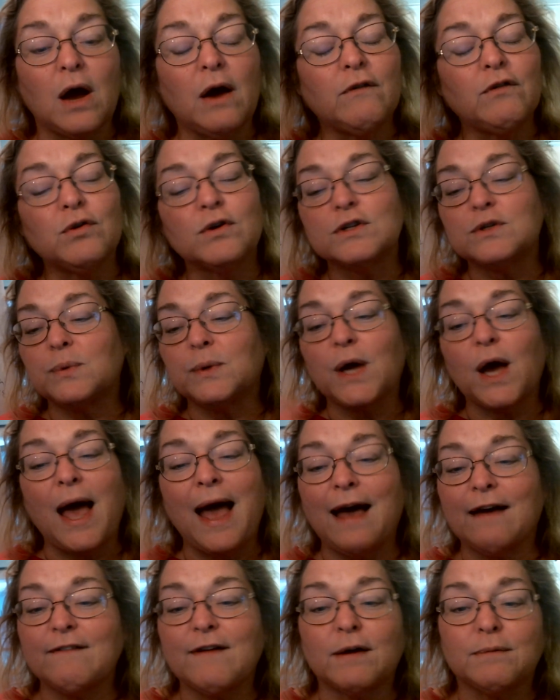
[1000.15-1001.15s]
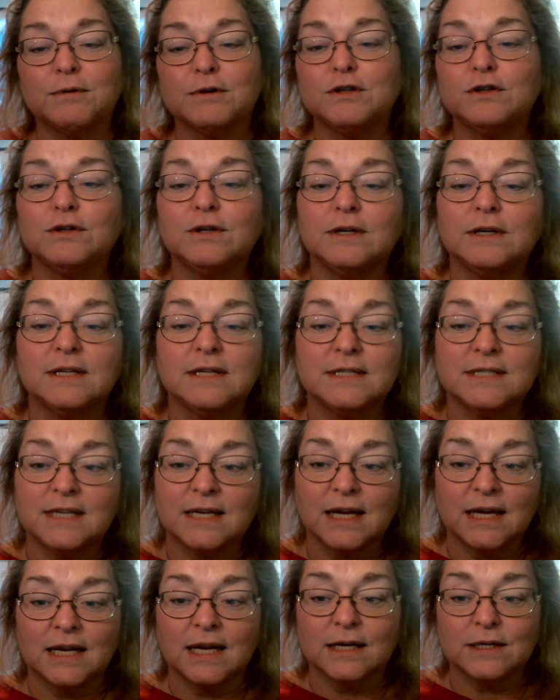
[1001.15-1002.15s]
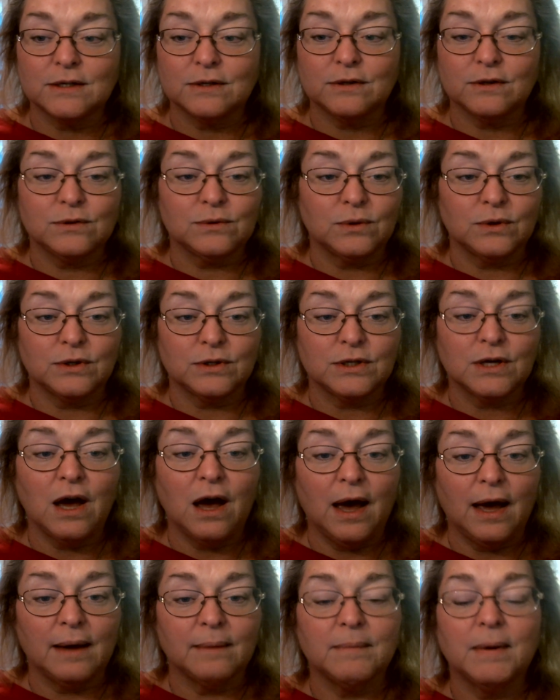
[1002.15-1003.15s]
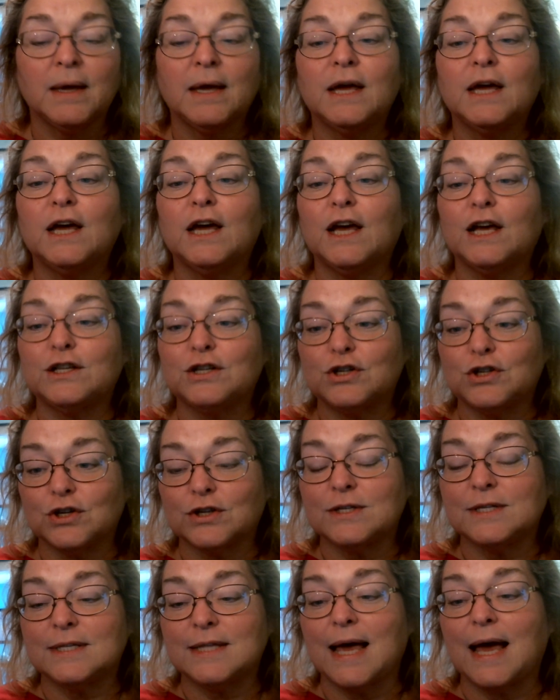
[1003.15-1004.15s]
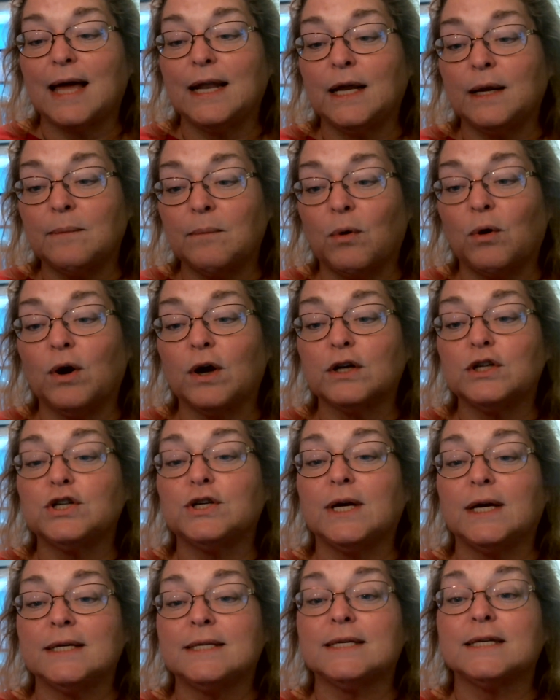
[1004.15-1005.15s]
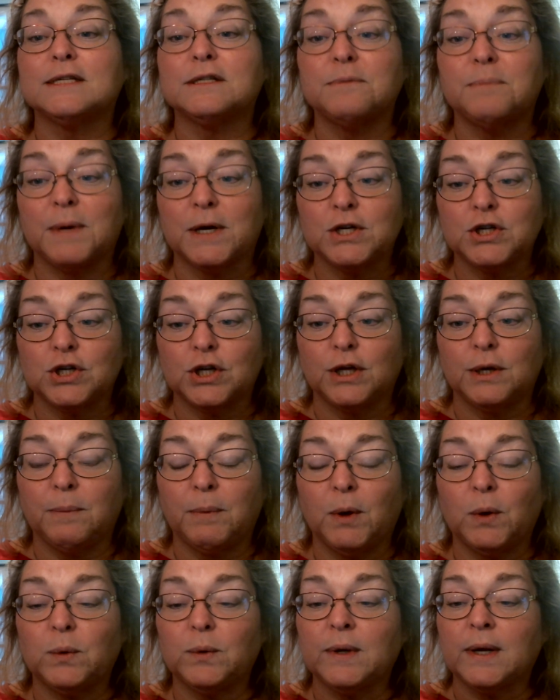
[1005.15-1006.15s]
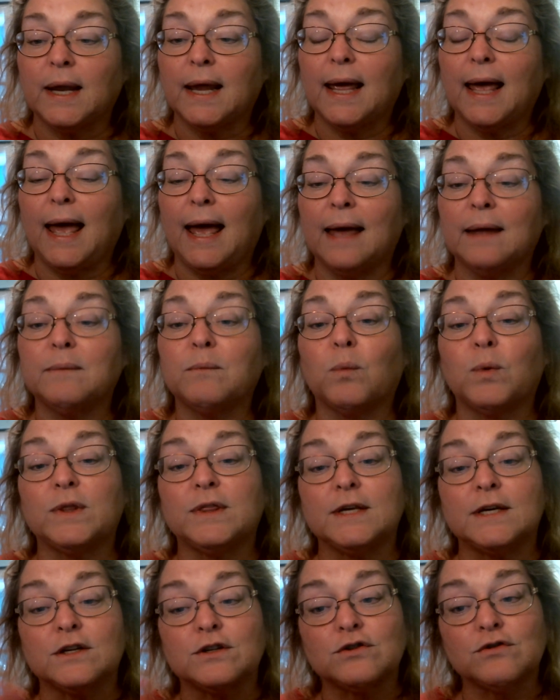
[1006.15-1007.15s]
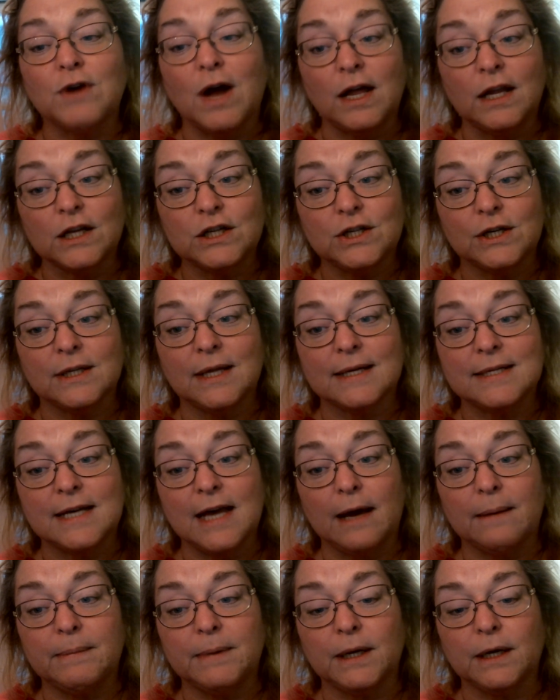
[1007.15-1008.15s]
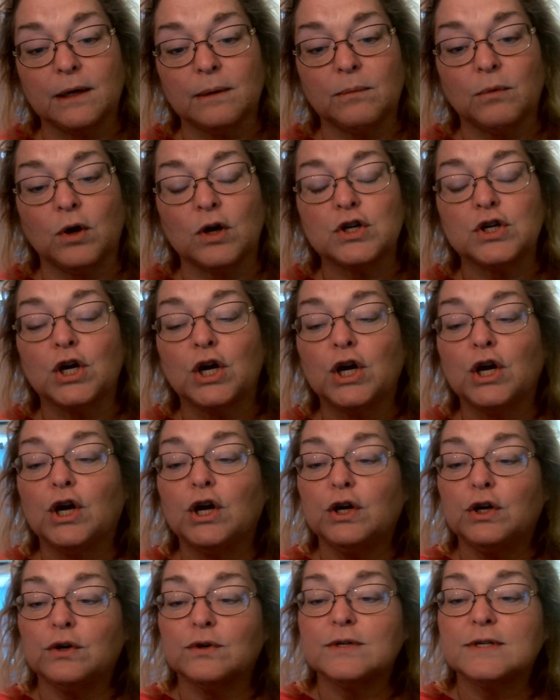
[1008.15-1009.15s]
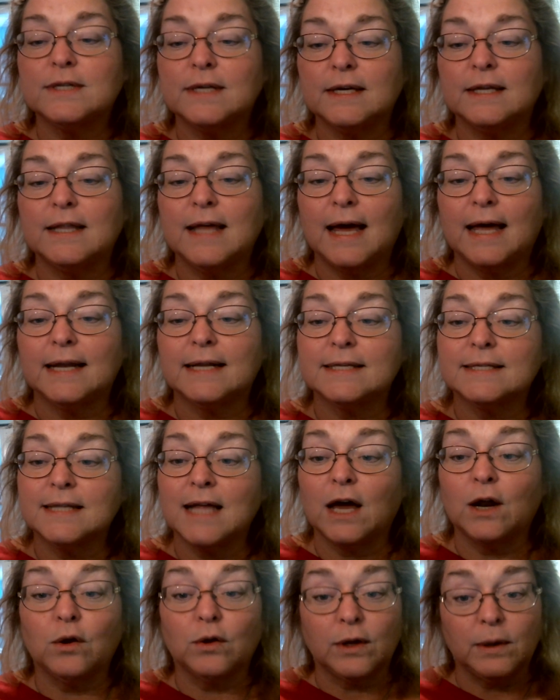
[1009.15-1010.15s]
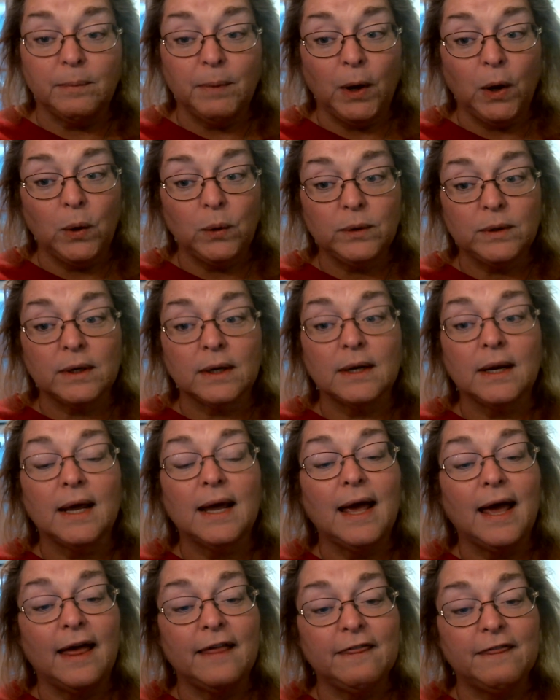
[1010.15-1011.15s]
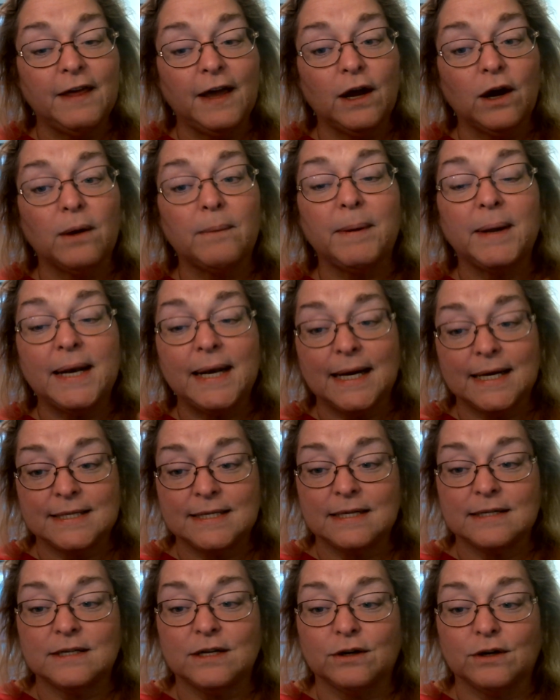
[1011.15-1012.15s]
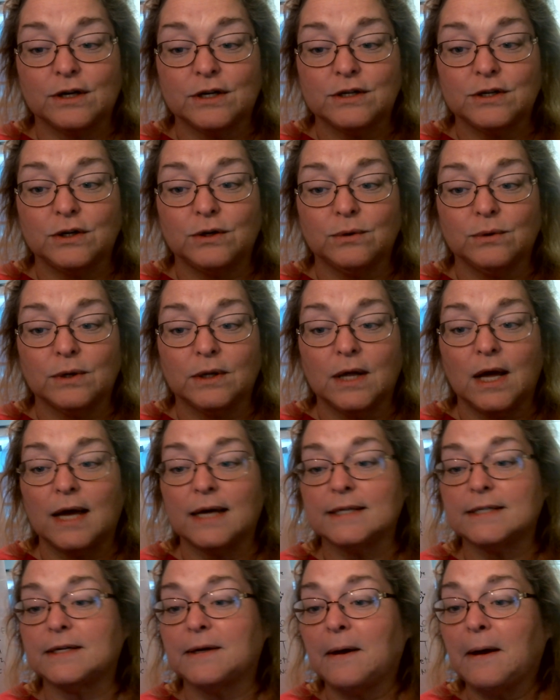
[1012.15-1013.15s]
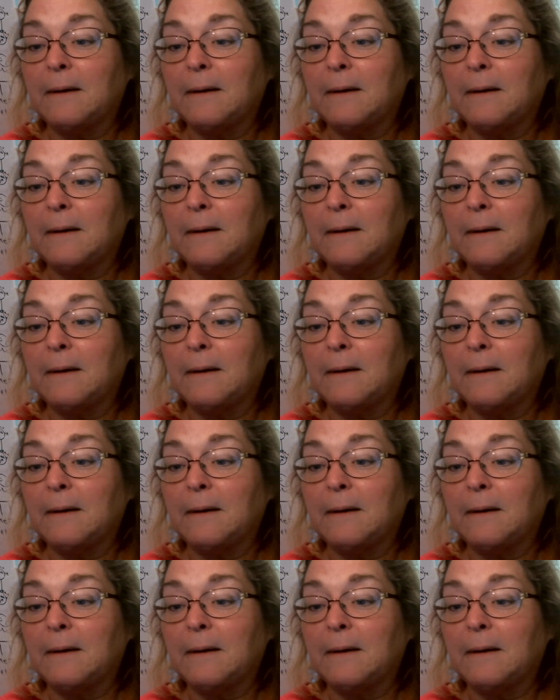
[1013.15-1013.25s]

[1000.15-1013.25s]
Of course, we have opportunities to connect to this all the time. It's just that in March, it's especially potent. And with the astrology that's happening in March, you'll see that it's not only potent and there, but necessary to utilize.